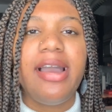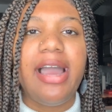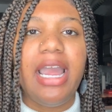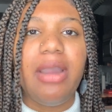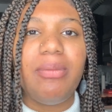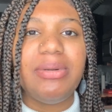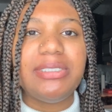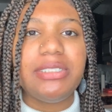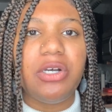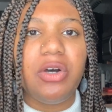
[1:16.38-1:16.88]

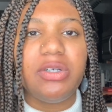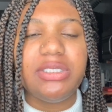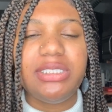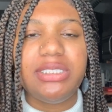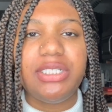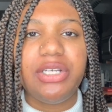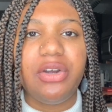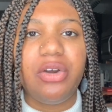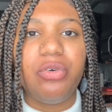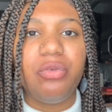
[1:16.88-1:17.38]
I was
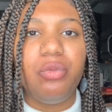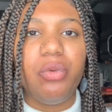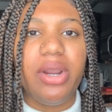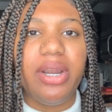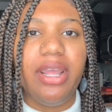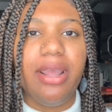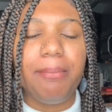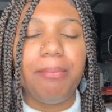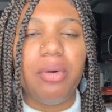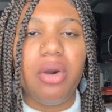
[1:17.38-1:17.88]
also
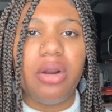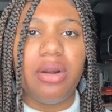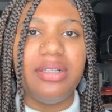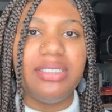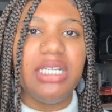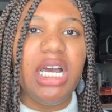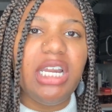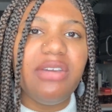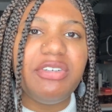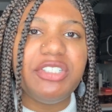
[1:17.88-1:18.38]
running
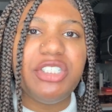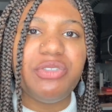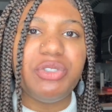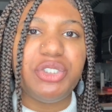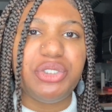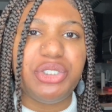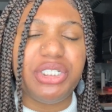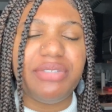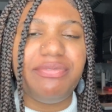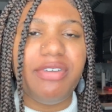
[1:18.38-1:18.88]
Barton Television,
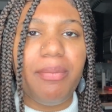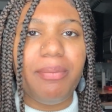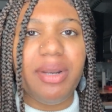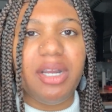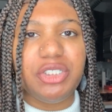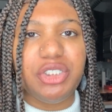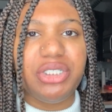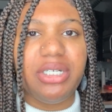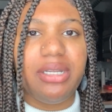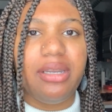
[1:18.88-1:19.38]
which was a film
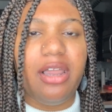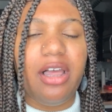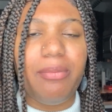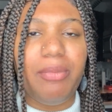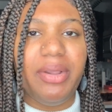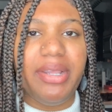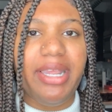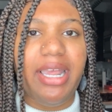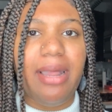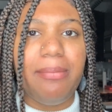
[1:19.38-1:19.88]
production
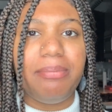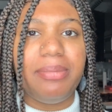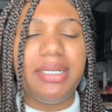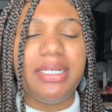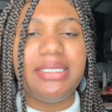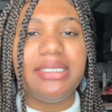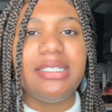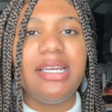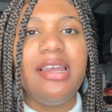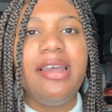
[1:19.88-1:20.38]
club on
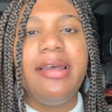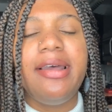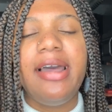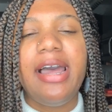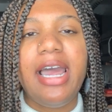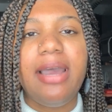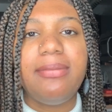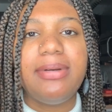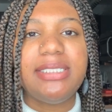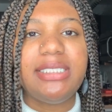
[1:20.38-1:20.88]
campus.
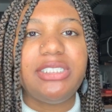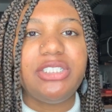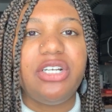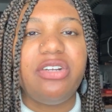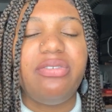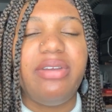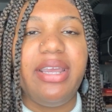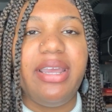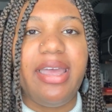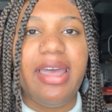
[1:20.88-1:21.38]
I was
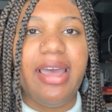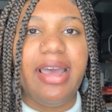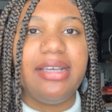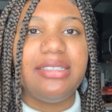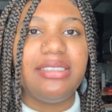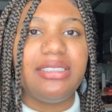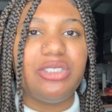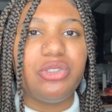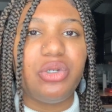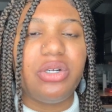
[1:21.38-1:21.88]
serving
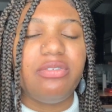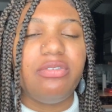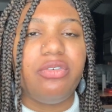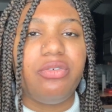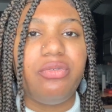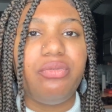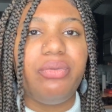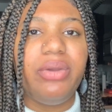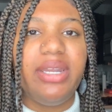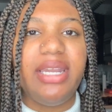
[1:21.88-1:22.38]
as a sort of
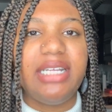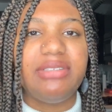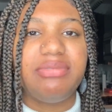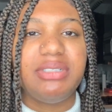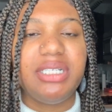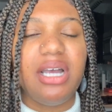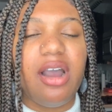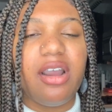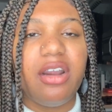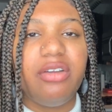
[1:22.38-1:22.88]
freelance
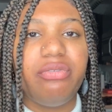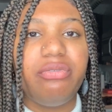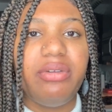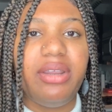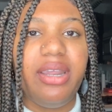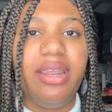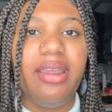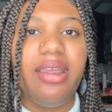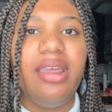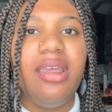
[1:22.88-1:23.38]

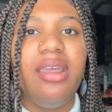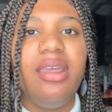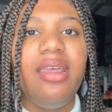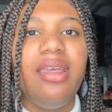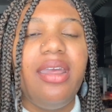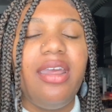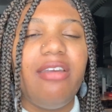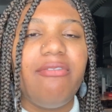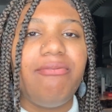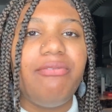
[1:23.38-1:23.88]
photography
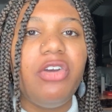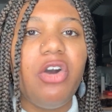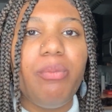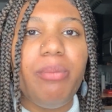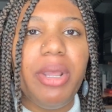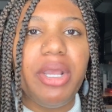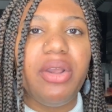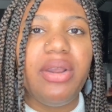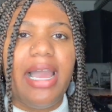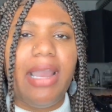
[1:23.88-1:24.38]
and
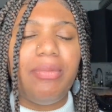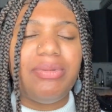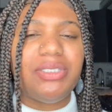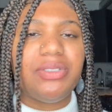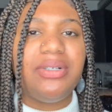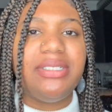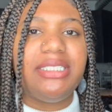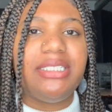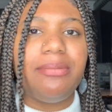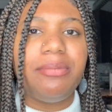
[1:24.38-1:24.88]
filmmaker. I
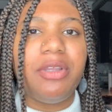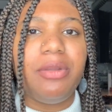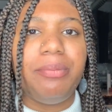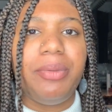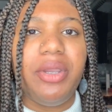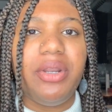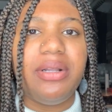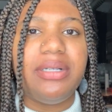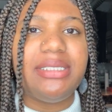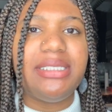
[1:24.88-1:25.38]
was on some
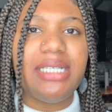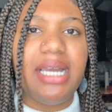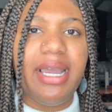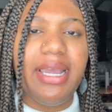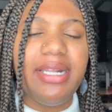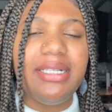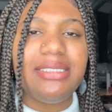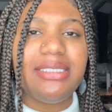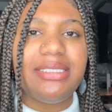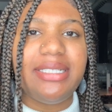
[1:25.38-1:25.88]
computer
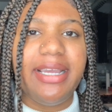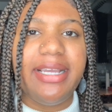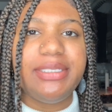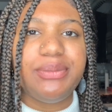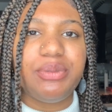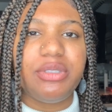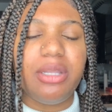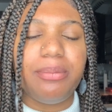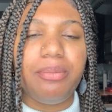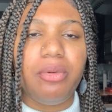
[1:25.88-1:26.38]
science
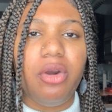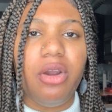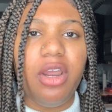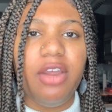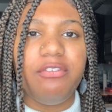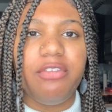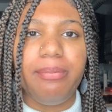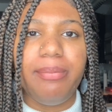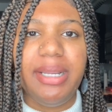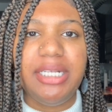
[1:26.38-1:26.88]
things with the
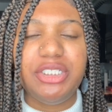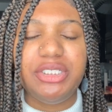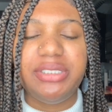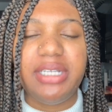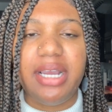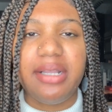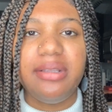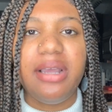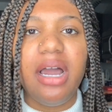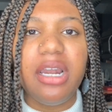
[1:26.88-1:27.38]
Barton Information
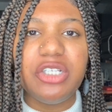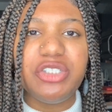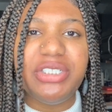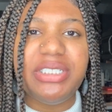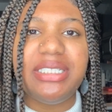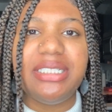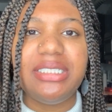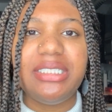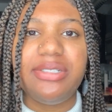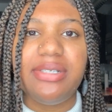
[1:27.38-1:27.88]

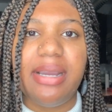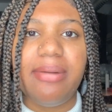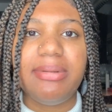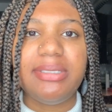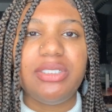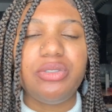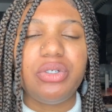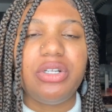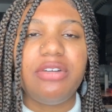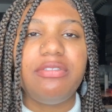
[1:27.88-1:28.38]
Technology Center. I
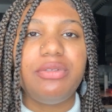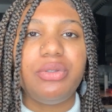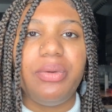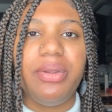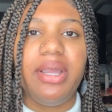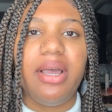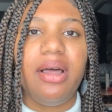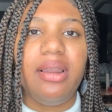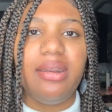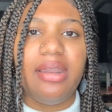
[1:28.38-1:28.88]
was sort of
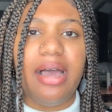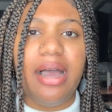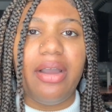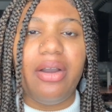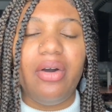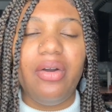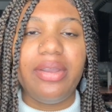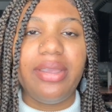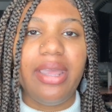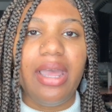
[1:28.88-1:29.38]
doing a
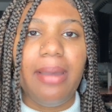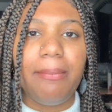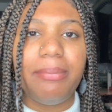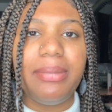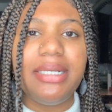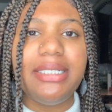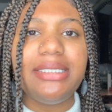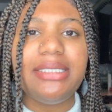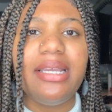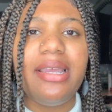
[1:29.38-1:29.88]
lot on
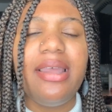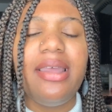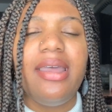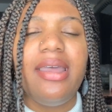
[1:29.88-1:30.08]
campus.